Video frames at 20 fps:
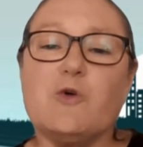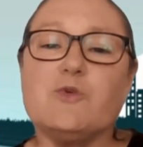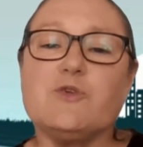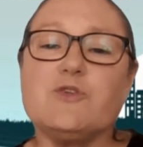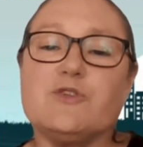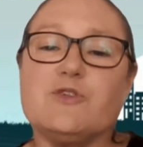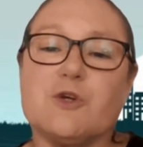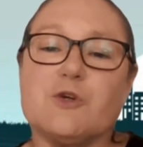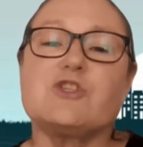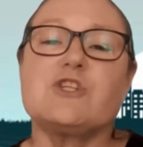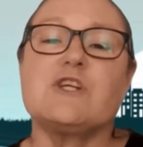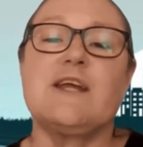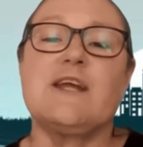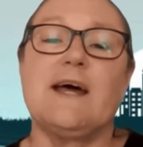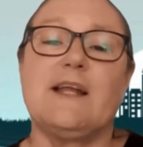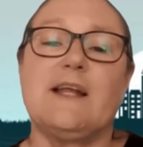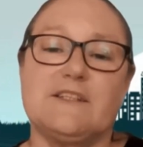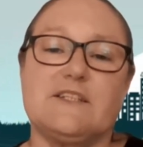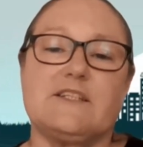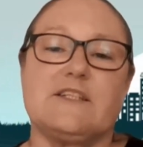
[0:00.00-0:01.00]
pro
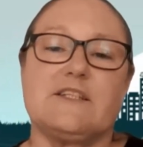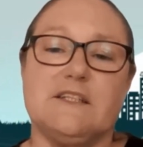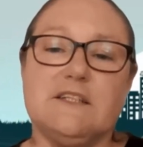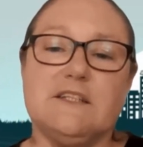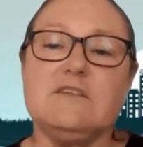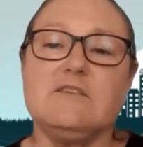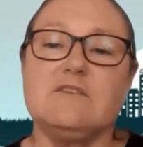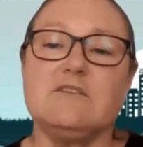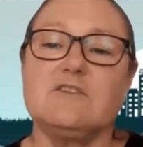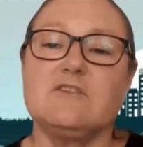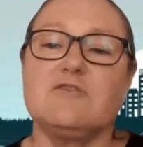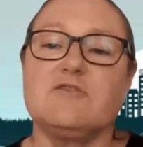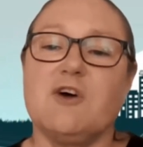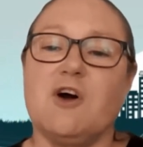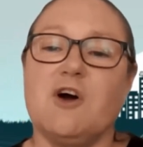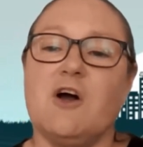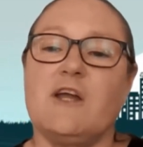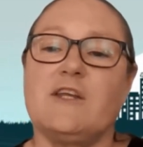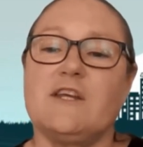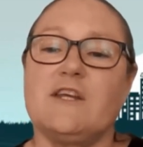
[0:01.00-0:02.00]
sociality,
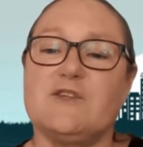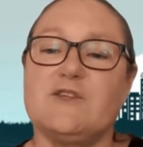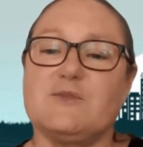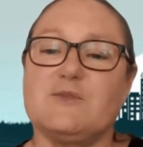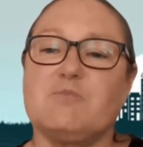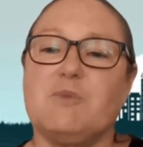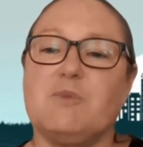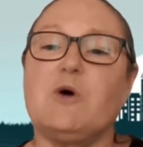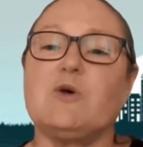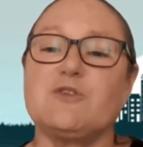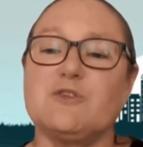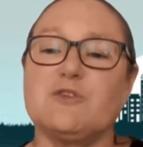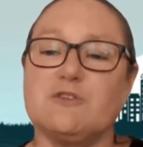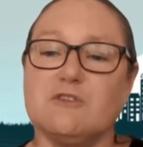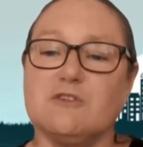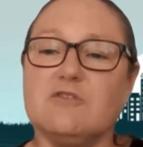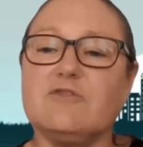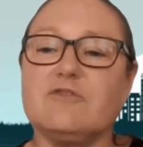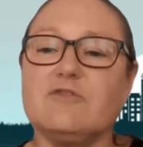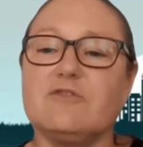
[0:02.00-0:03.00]
defined as
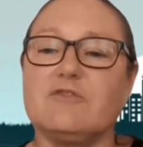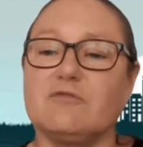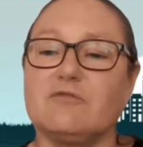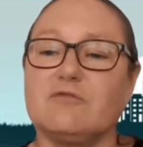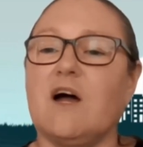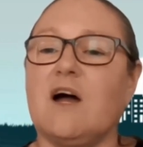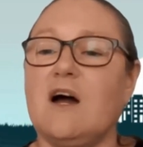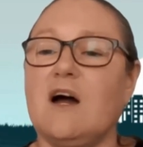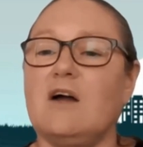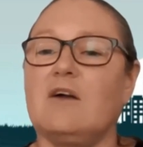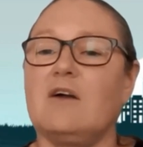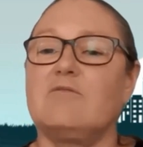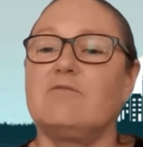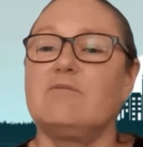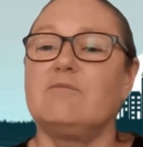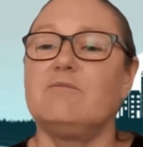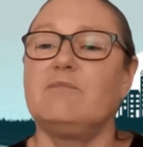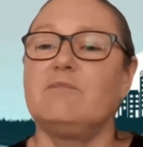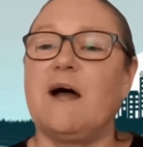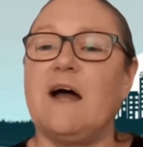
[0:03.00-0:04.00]
positive
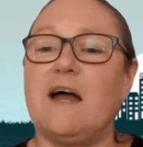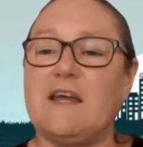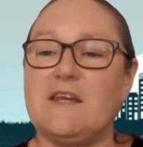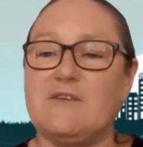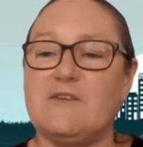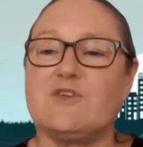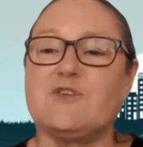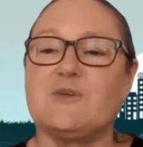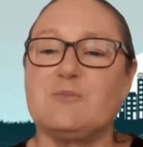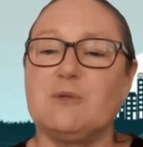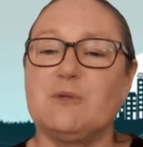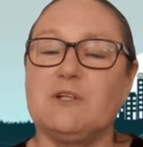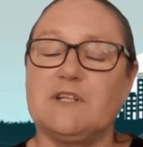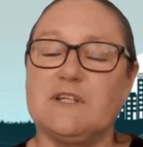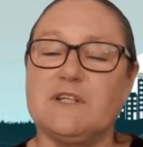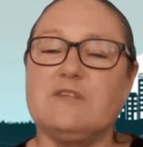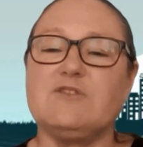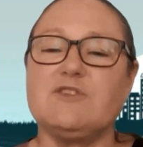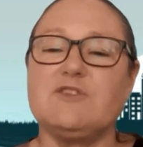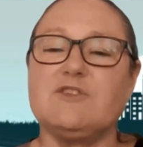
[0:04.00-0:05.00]
uh,
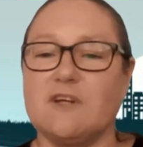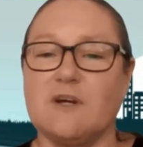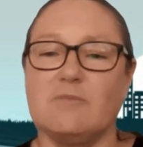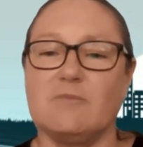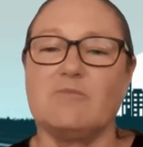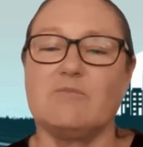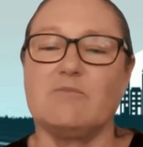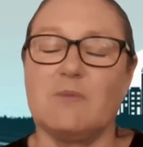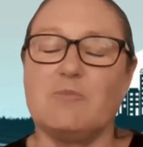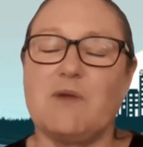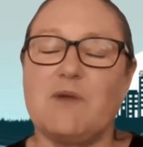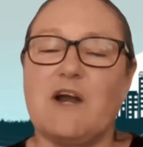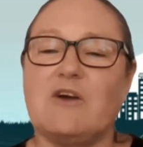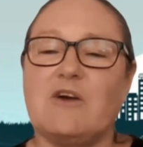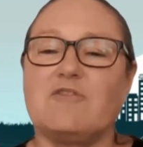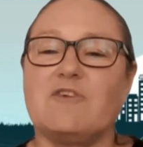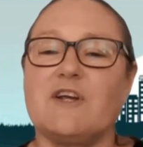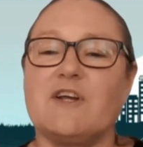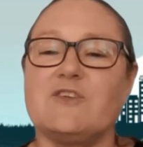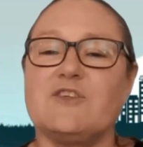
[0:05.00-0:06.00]
behaviors and beliefs, I'm, um,
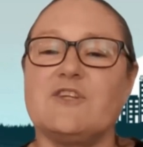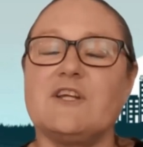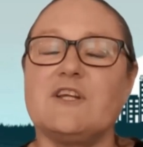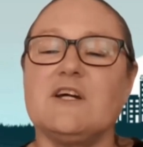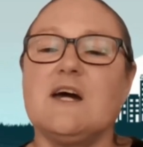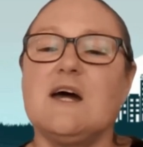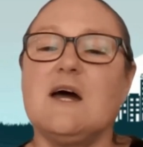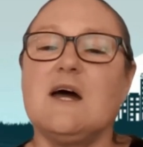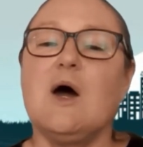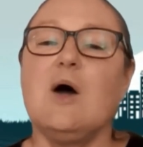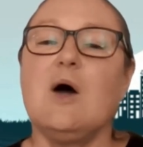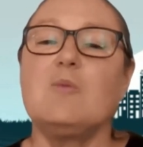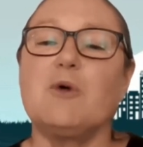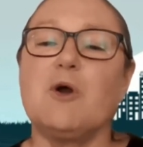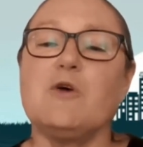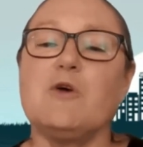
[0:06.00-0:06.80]
I'm paraphrasing,